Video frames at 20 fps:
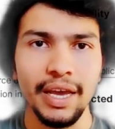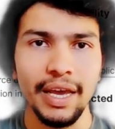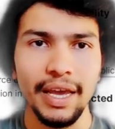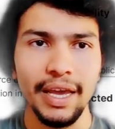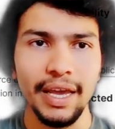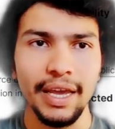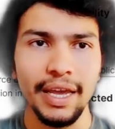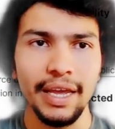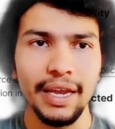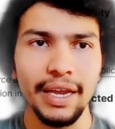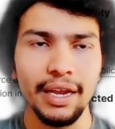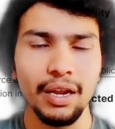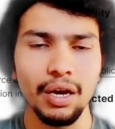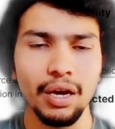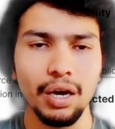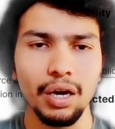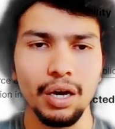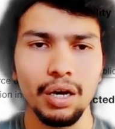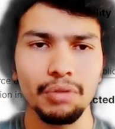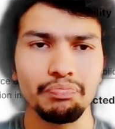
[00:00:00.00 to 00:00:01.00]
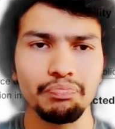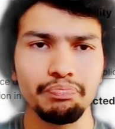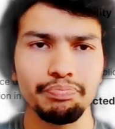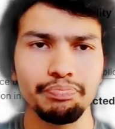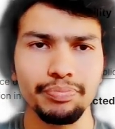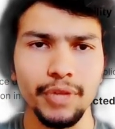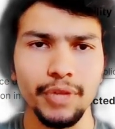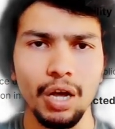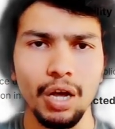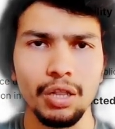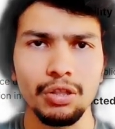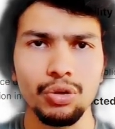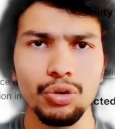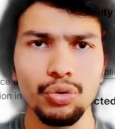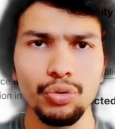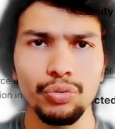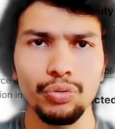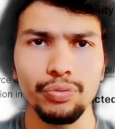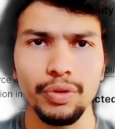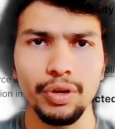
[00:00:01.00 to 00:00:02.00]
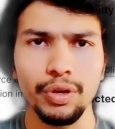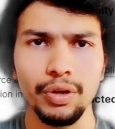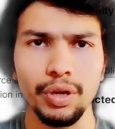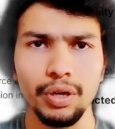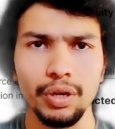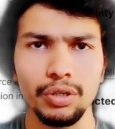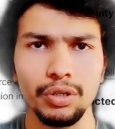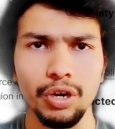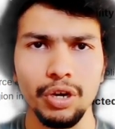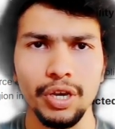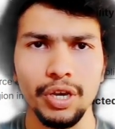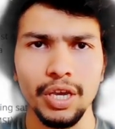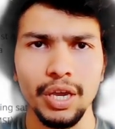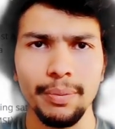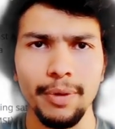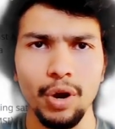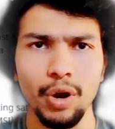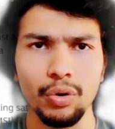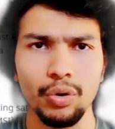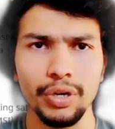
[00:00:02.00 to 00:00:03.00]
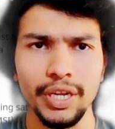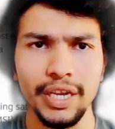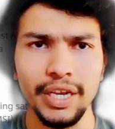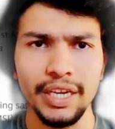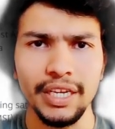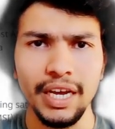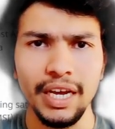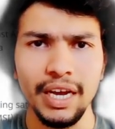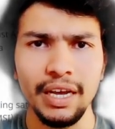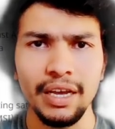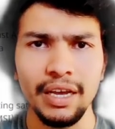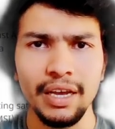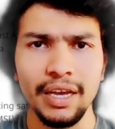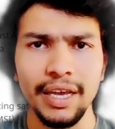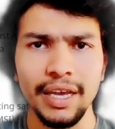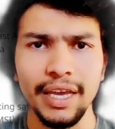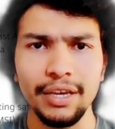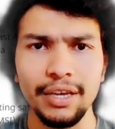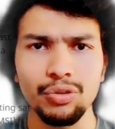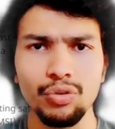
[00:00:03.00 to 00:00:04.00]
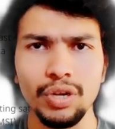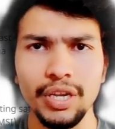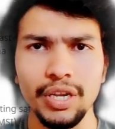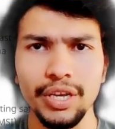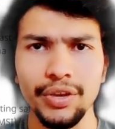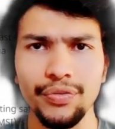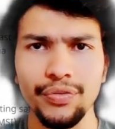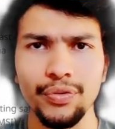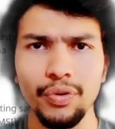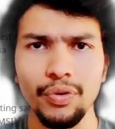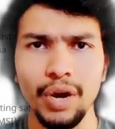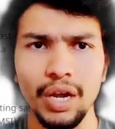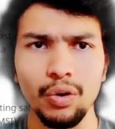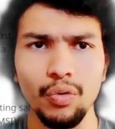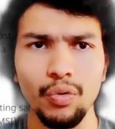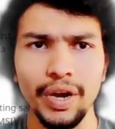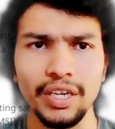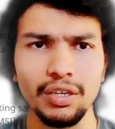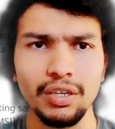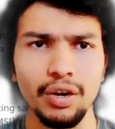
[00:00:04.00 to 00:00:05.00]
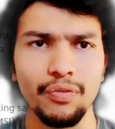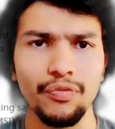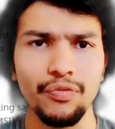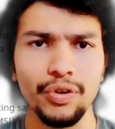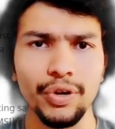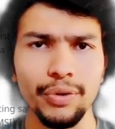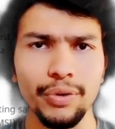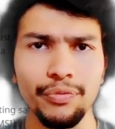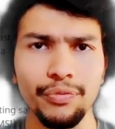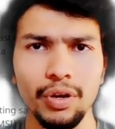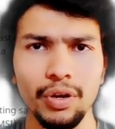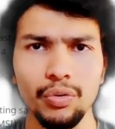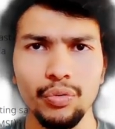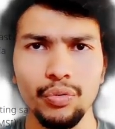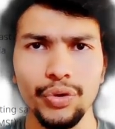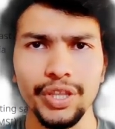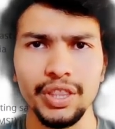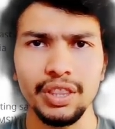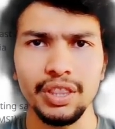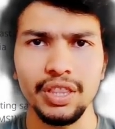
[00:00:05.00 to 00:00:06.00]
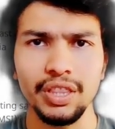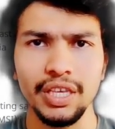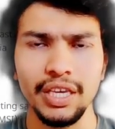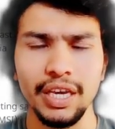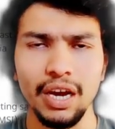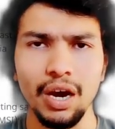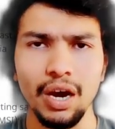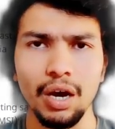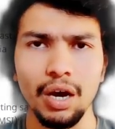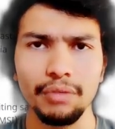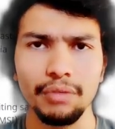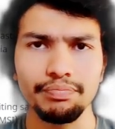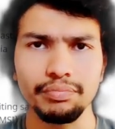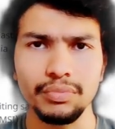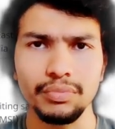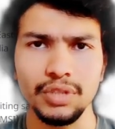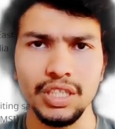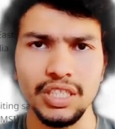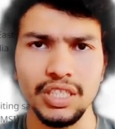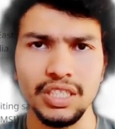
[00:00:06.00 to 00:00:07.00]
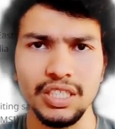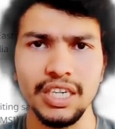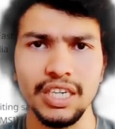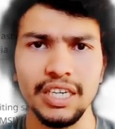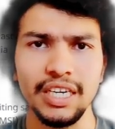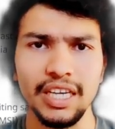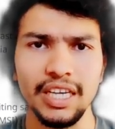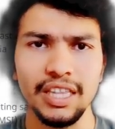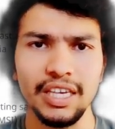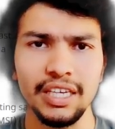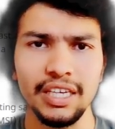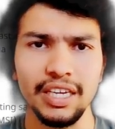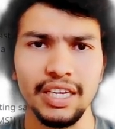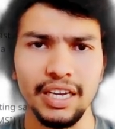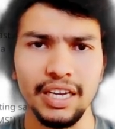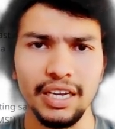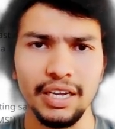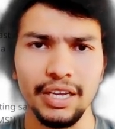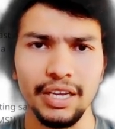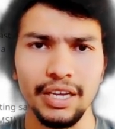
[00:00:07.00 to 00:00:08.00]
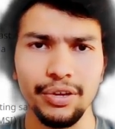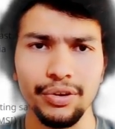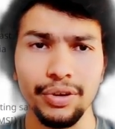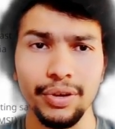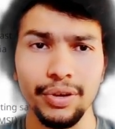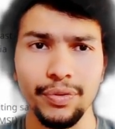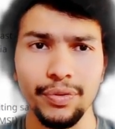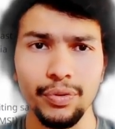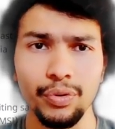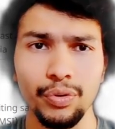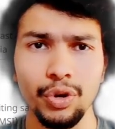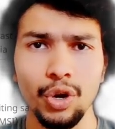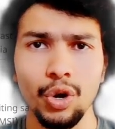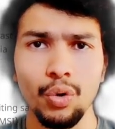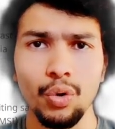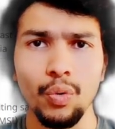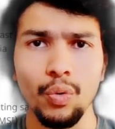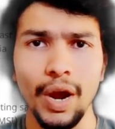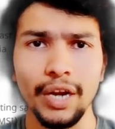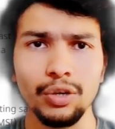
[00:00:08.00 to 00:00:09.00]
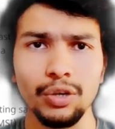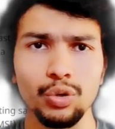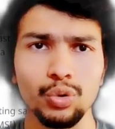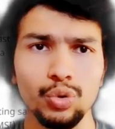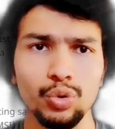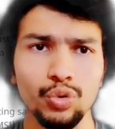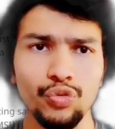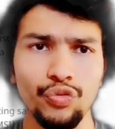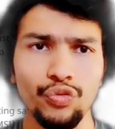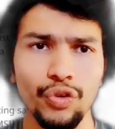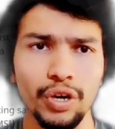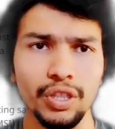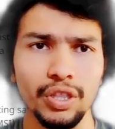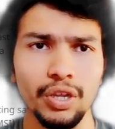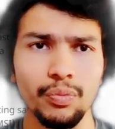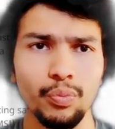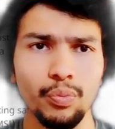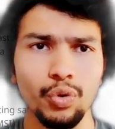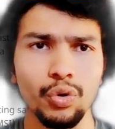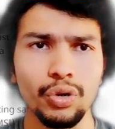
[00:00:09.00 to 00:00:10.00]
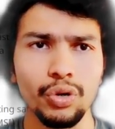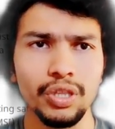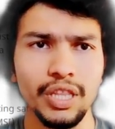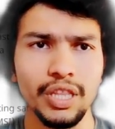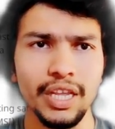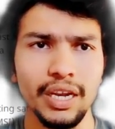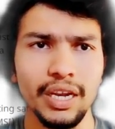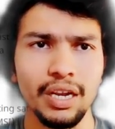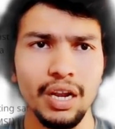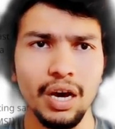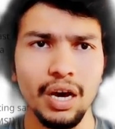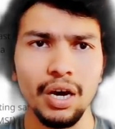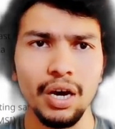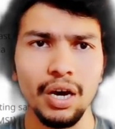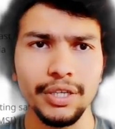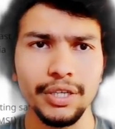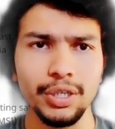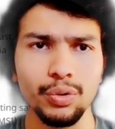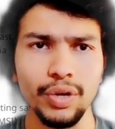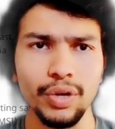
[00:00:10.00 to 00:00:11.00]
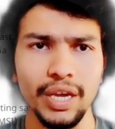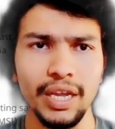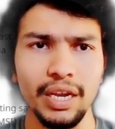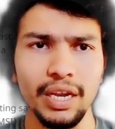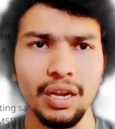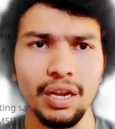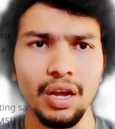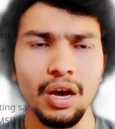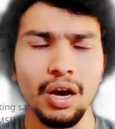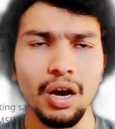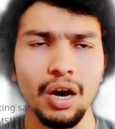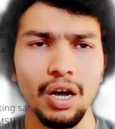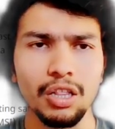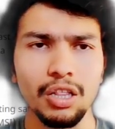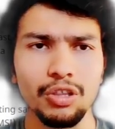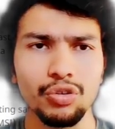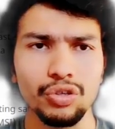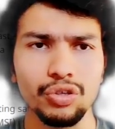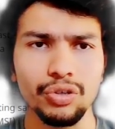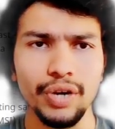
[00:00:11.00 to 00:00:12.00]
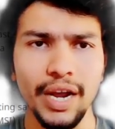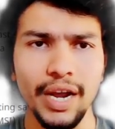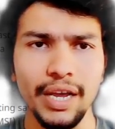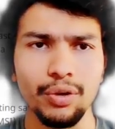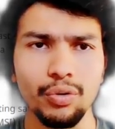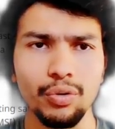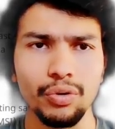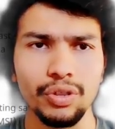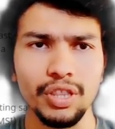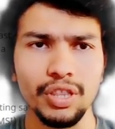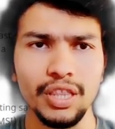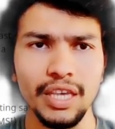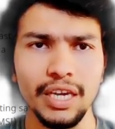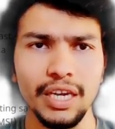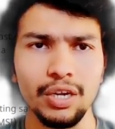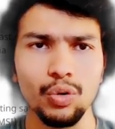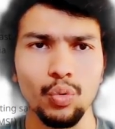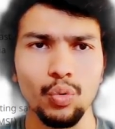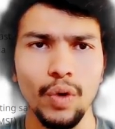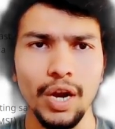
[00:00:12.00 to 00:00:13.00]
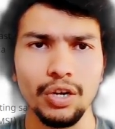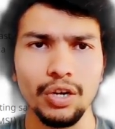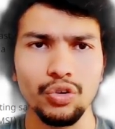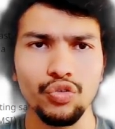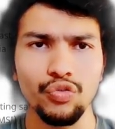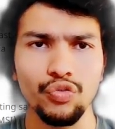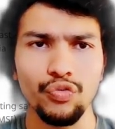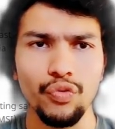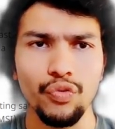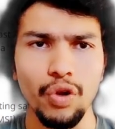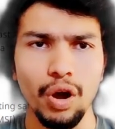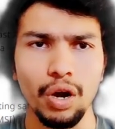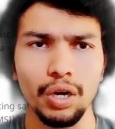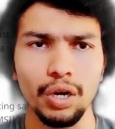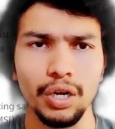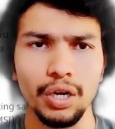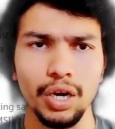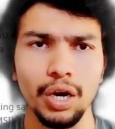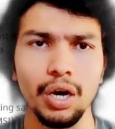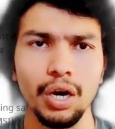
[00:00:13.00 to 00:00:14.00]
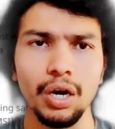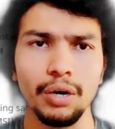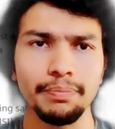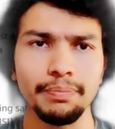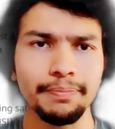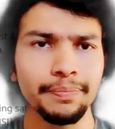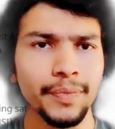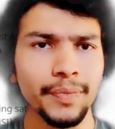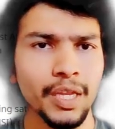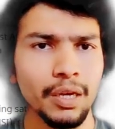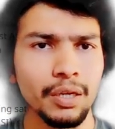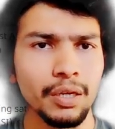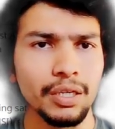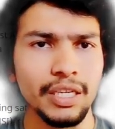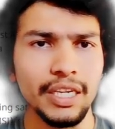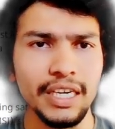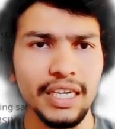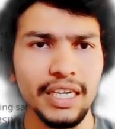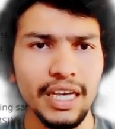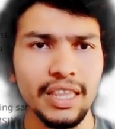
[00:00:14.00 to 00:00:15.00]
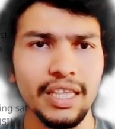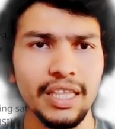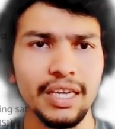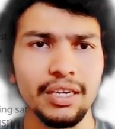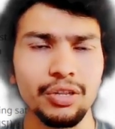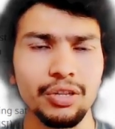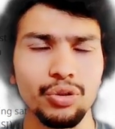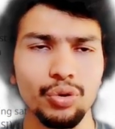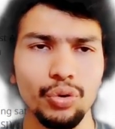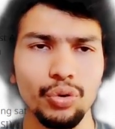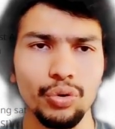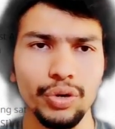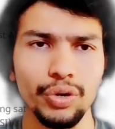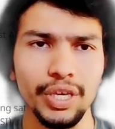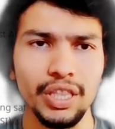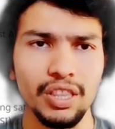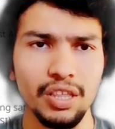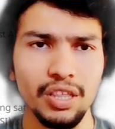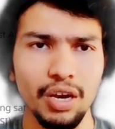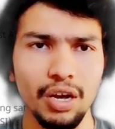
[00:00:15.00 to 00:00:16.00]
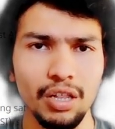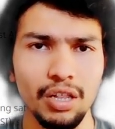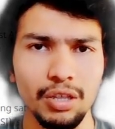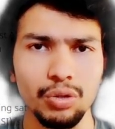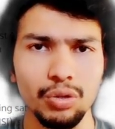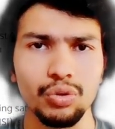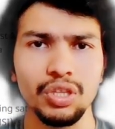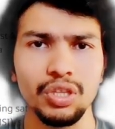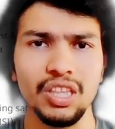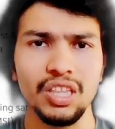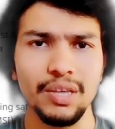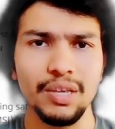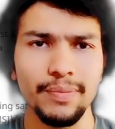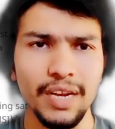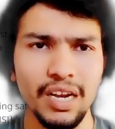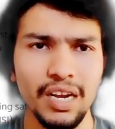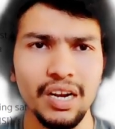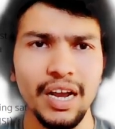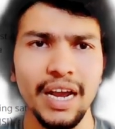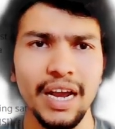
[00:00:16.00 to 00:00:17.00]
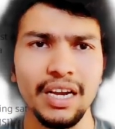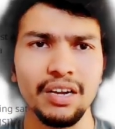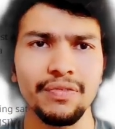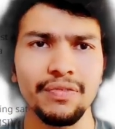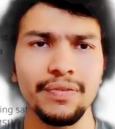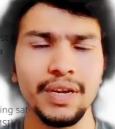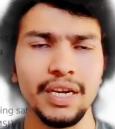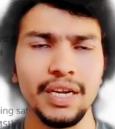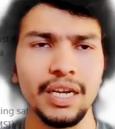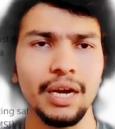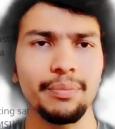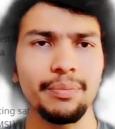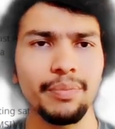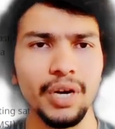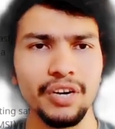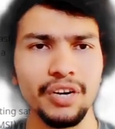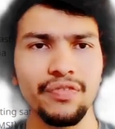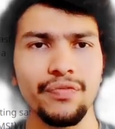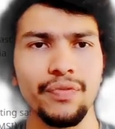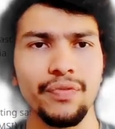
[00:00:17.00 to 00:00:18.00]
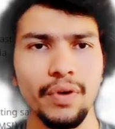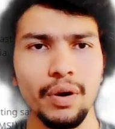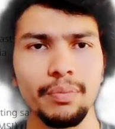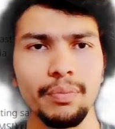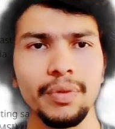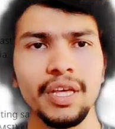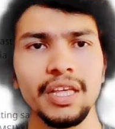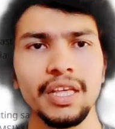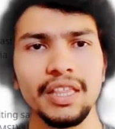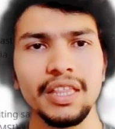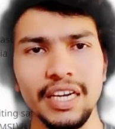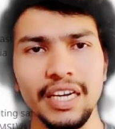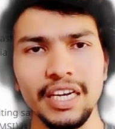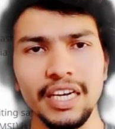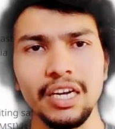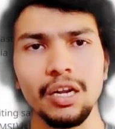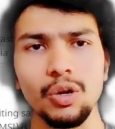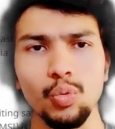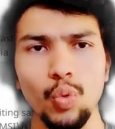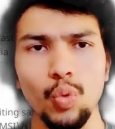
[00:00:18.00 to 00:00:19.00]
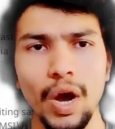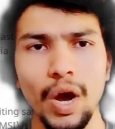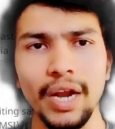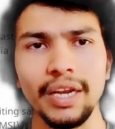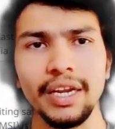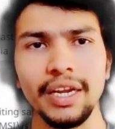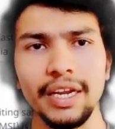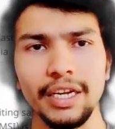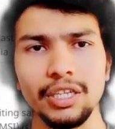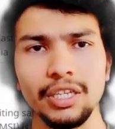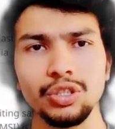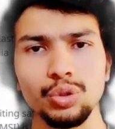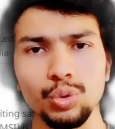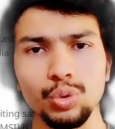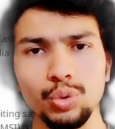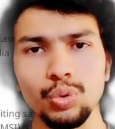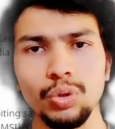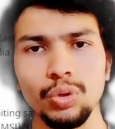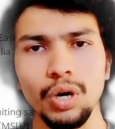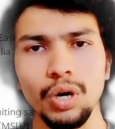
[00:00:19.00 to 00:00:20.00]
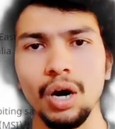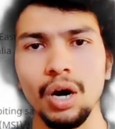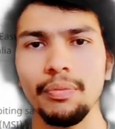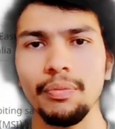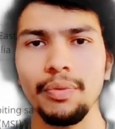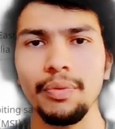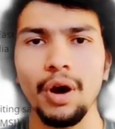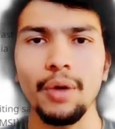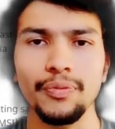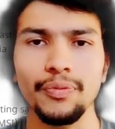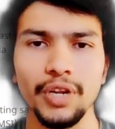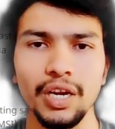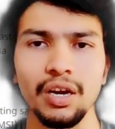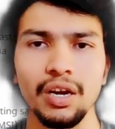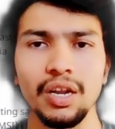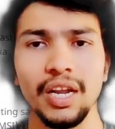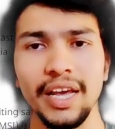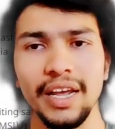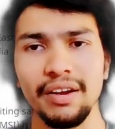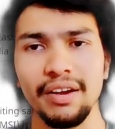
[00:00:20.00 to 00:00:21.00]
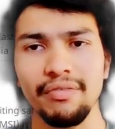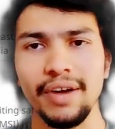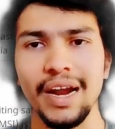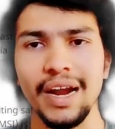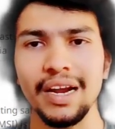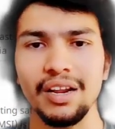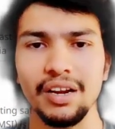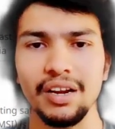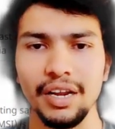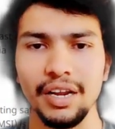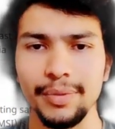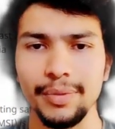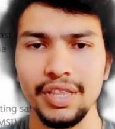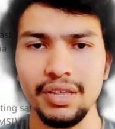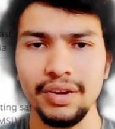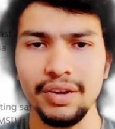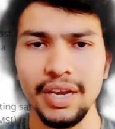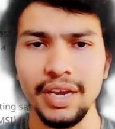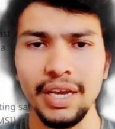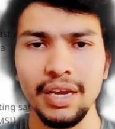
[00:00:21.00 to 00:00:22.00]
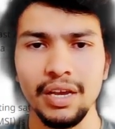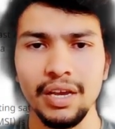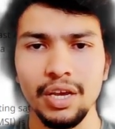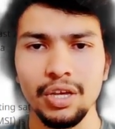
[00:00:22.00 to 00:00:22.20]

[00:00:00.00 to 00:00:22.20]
And also talking about data, actually if you are quite comfortable with the this data set, and if you want to do furthermore, then you can also try on sent1 to flood data set. So it's also the similar kind of data, but from Sentinel-1 into optical and radar imagery.